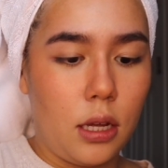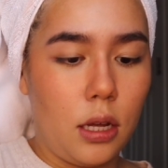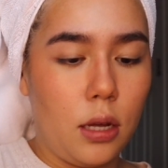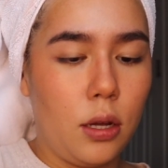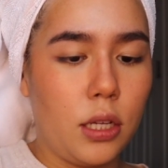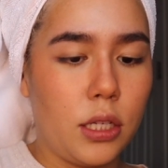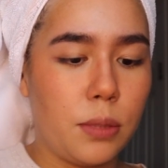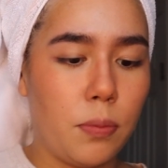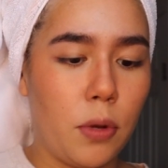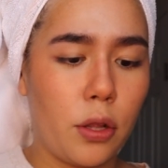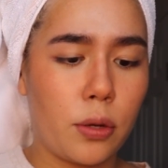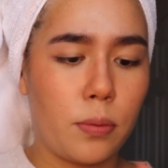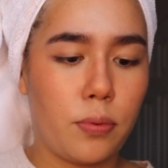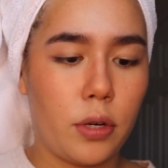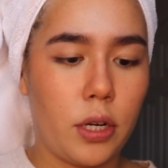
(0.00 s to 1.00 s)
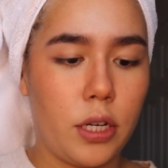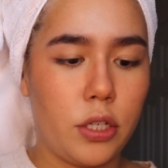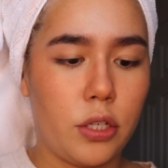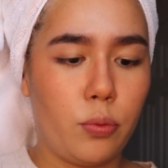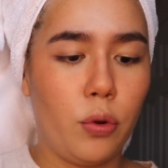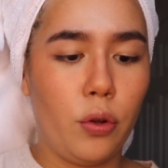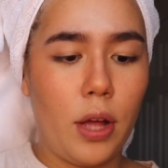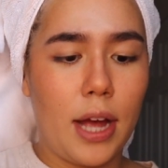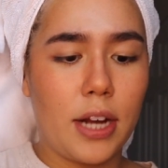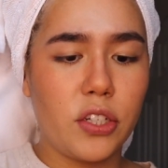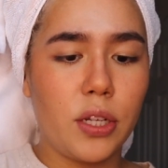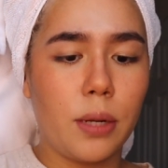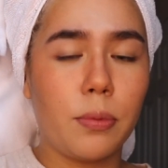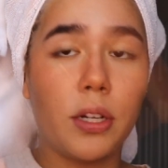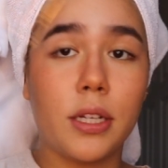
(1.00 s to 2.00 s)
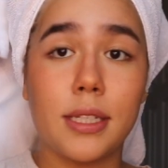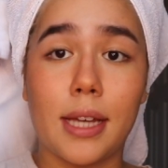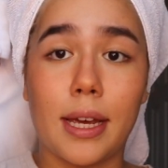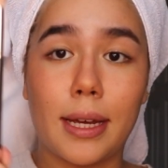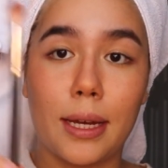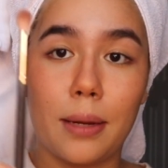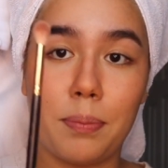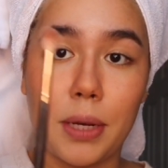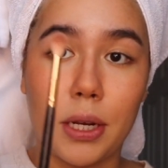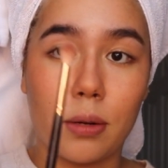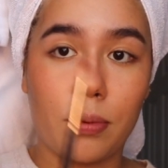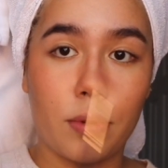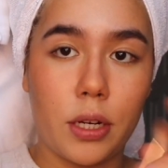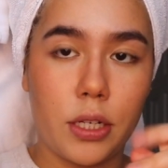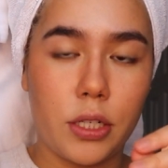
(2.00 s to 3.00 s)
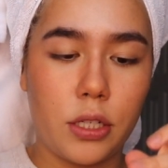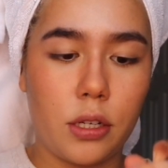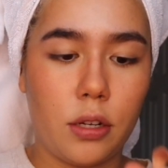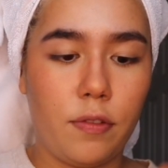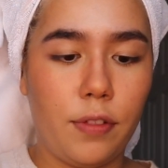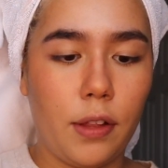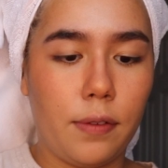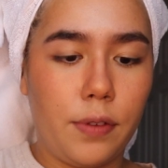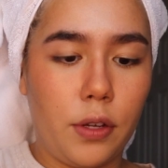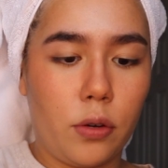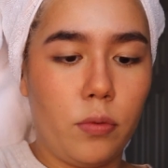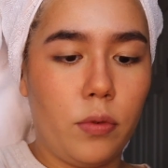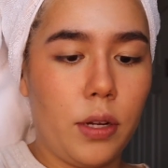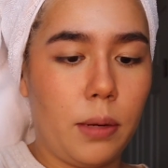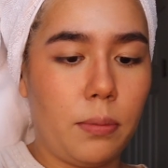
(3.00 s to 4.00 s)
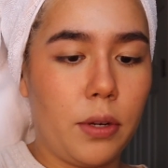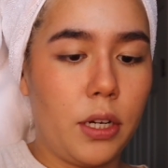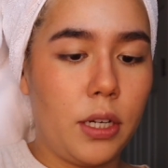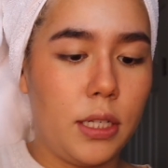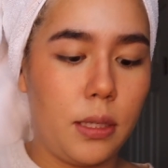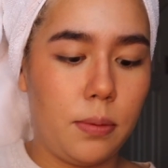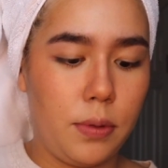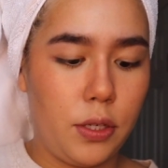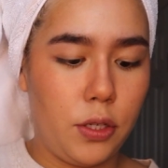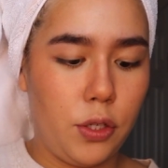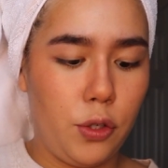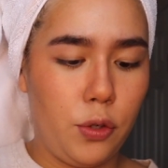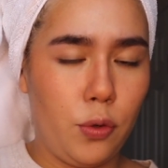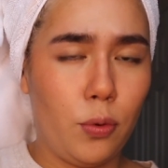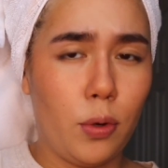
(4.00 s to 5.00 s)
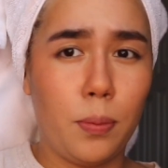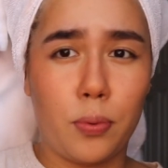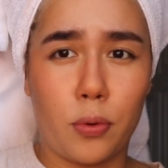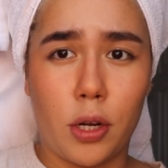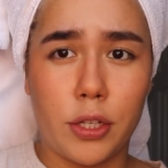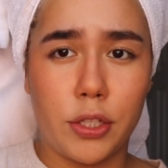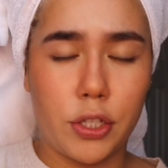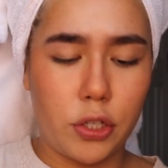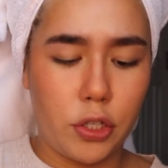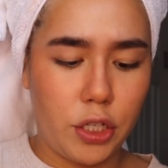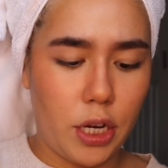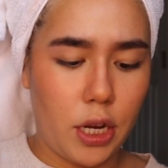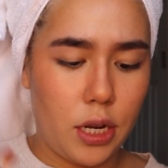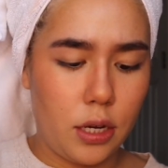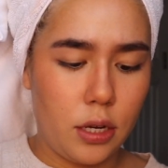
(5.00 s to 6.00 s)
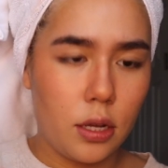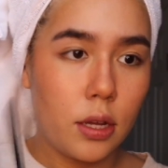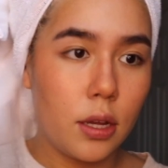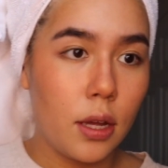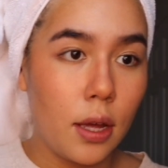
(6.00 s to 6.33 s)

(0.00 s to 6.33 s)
a smaller brush. Well, actually I'm going to take a bigger brush, a fluffier one. I'm going to dip into a bronzer shade.